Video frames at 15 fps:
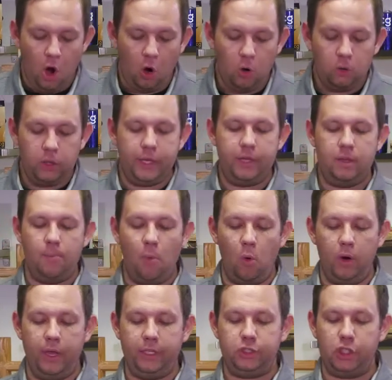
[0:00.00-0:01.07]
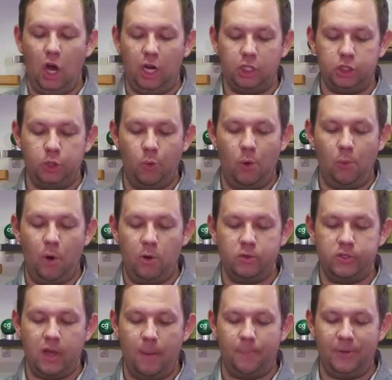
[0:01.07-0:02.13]
Early in the morning, Joshua
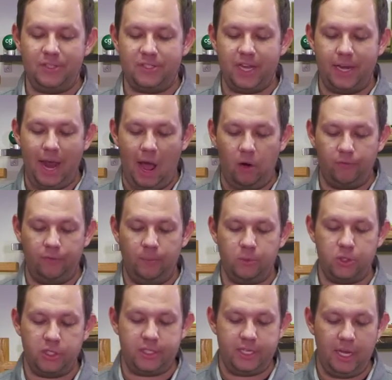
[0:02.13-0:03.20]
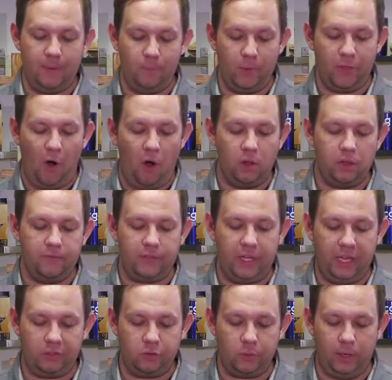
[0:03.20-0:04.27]
rose up and set out from Shittim with all of
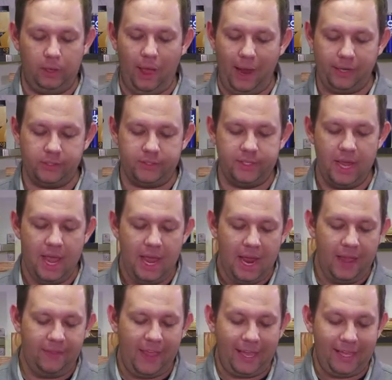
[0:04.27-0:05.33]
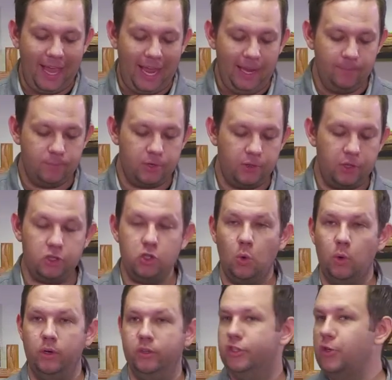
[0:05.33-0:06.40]
the Israelites, and they came to the
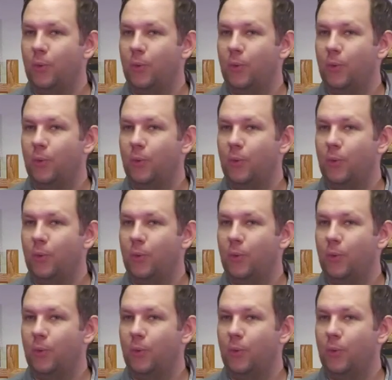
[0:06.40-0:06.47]
Jordan.